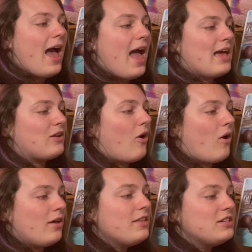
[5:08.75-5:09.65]
And
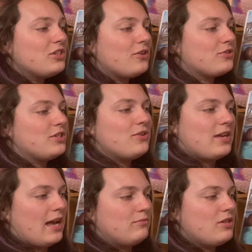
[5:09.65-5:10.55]
all the children who
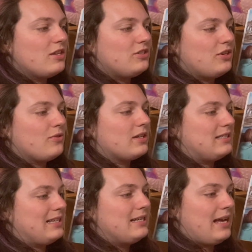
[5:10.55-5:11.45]
came to the zoo could
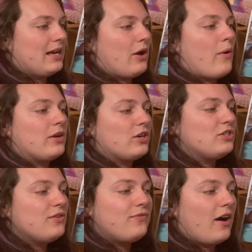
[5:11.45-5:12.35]
see Tango and her
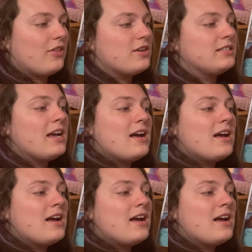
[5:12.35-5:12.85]
two fathers